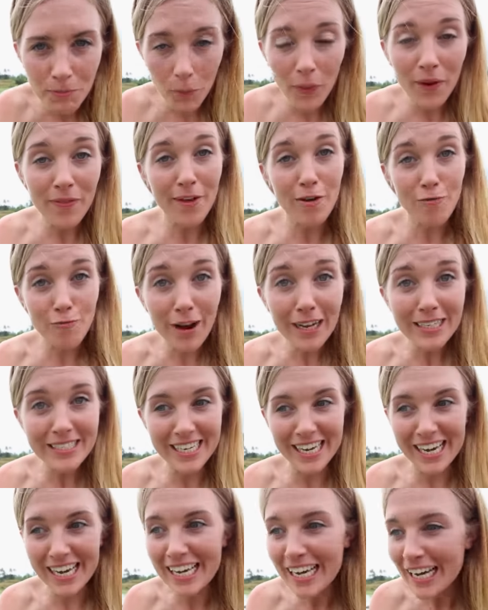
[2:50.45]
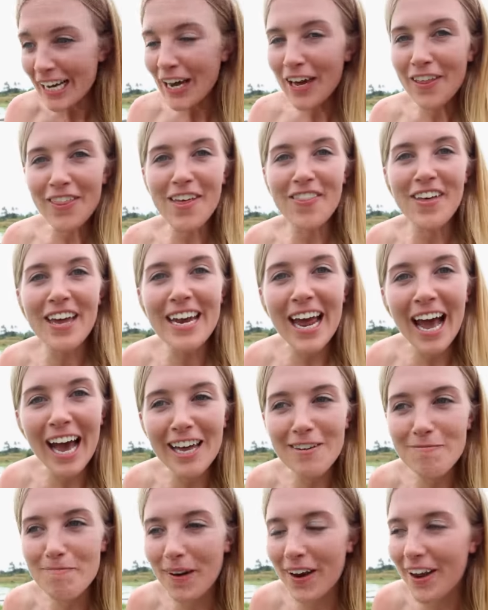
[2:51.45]
but when they're ready they're then
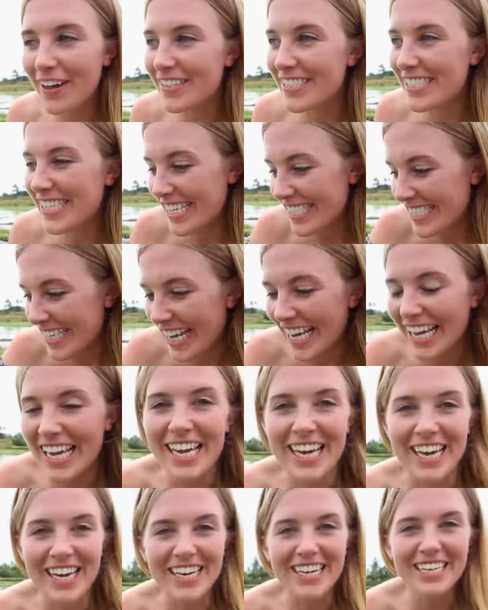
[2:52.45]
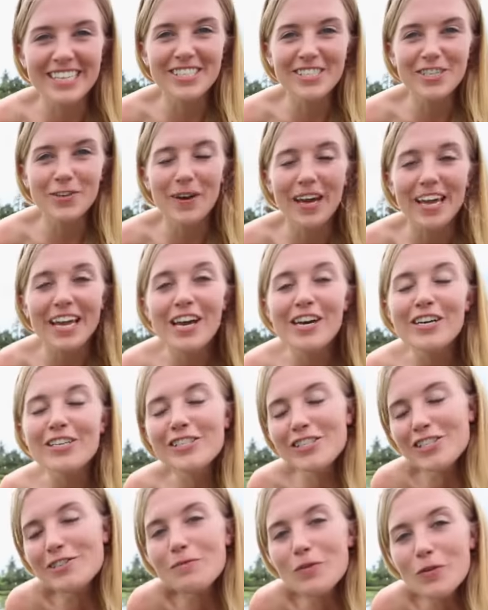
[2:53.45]
hand planted here into a
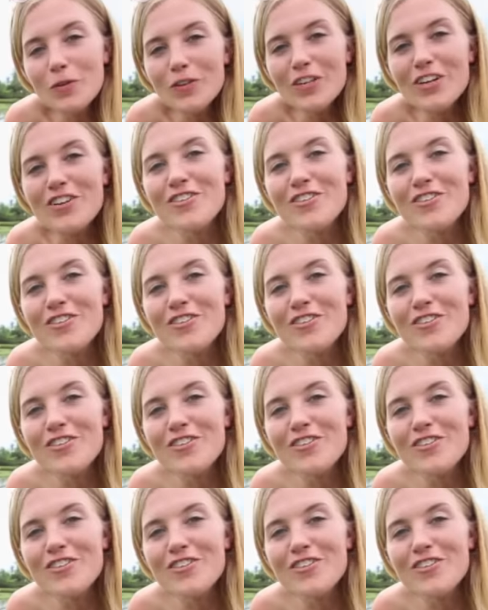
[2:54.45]
small